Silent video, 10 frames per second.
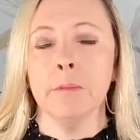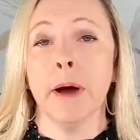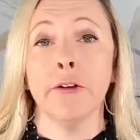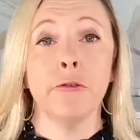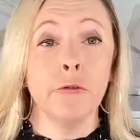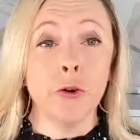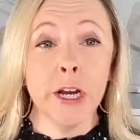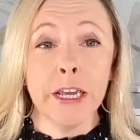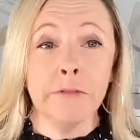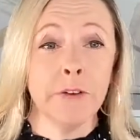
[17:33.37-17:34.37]
My
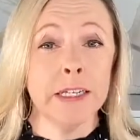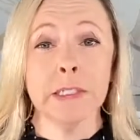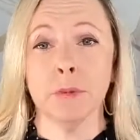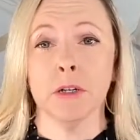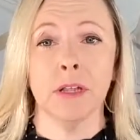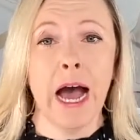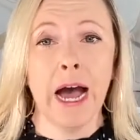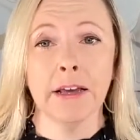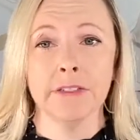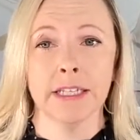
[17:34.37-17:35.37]
free Facebook
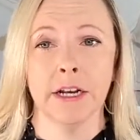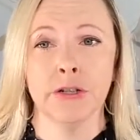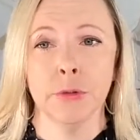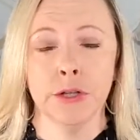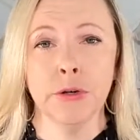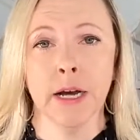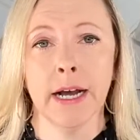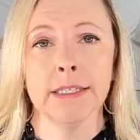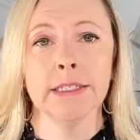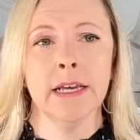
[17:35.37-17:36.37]
Lives that I do with you
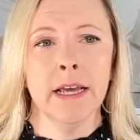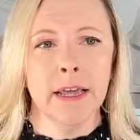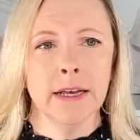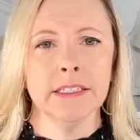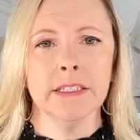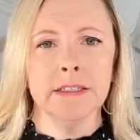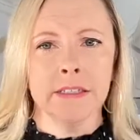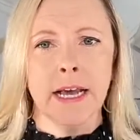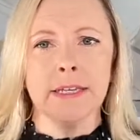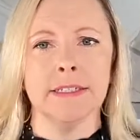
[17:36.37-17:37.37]
guys, it's
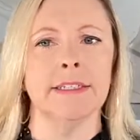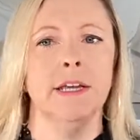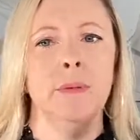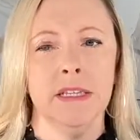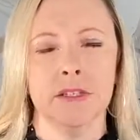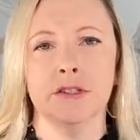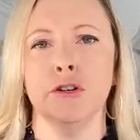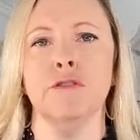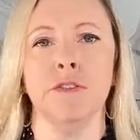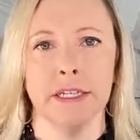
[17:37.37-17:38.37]
kind of skimming the
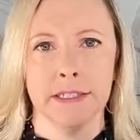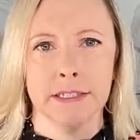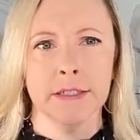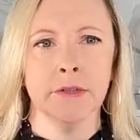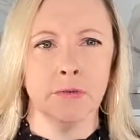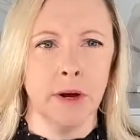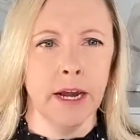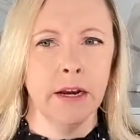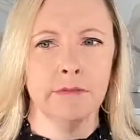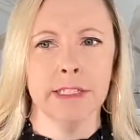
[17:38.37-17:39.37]
surface,
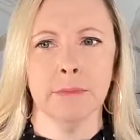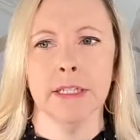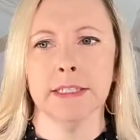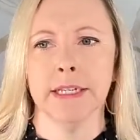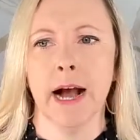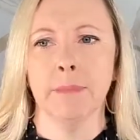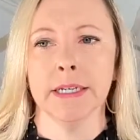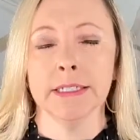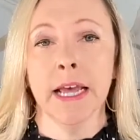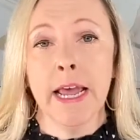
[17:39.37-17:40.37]
right, of some of these
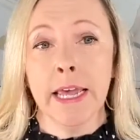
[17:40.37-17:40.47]
topics.